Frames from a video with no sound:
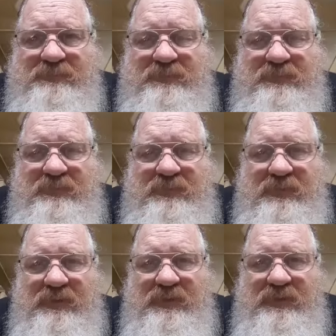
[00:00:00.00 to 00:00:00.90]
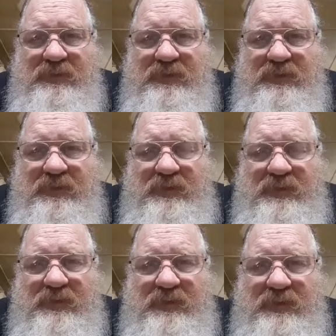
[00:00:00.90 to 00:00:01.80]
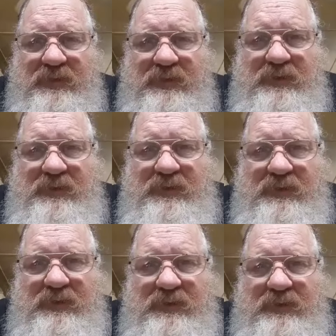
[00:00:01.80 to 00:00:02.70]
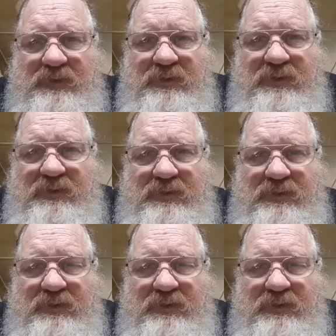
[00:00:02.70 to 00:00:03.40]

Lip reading: No one is speaking in this clip.